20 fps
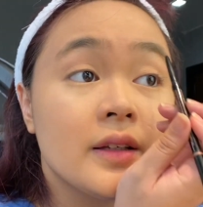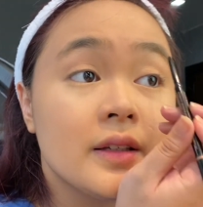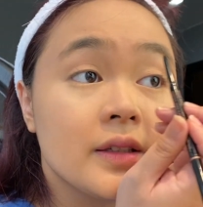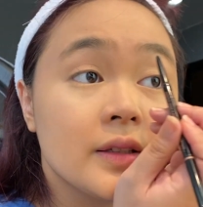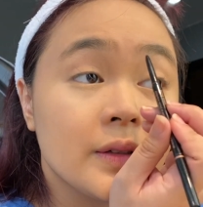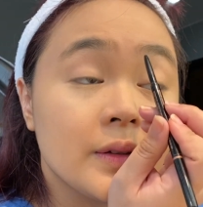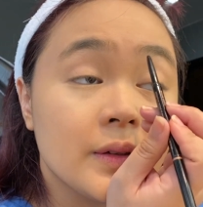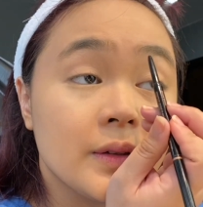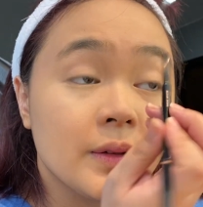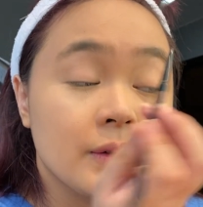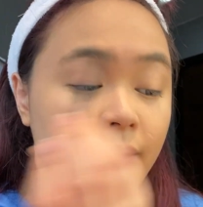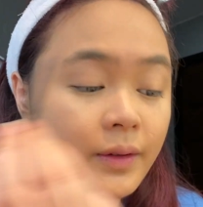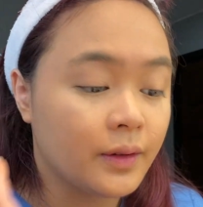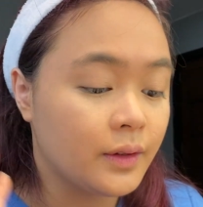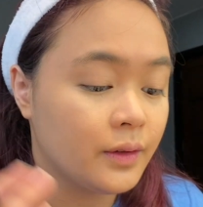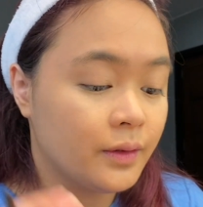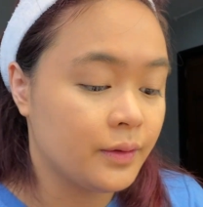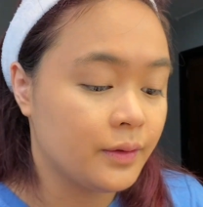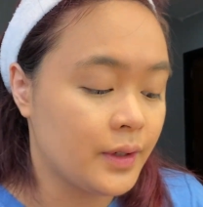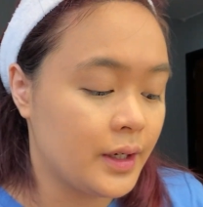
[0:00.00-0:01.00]
So,
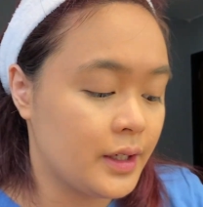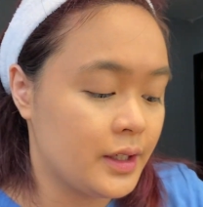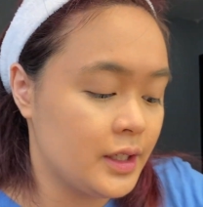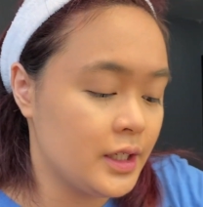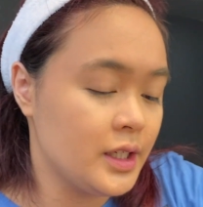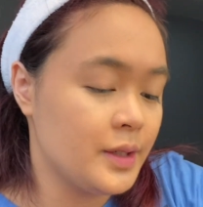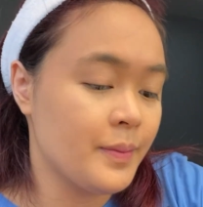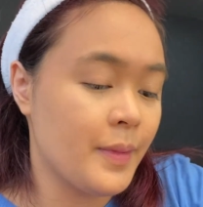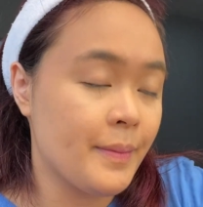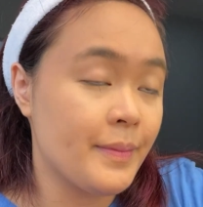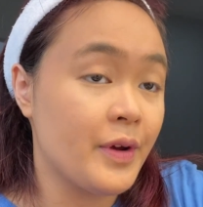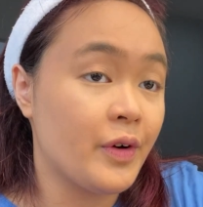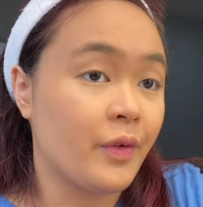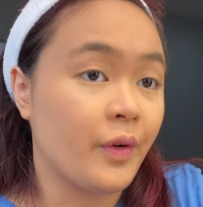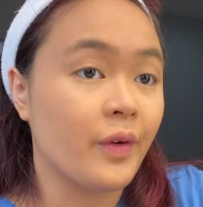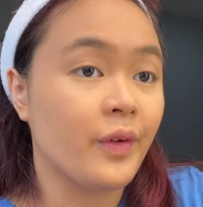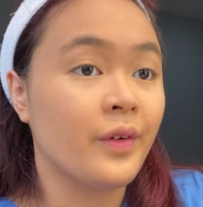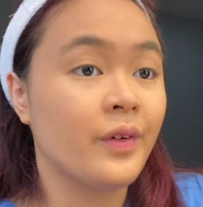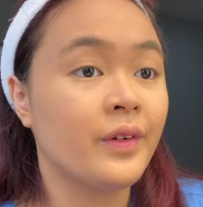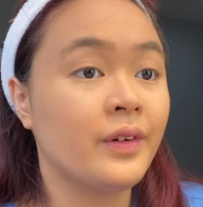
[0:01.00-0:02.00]
I need my mirror.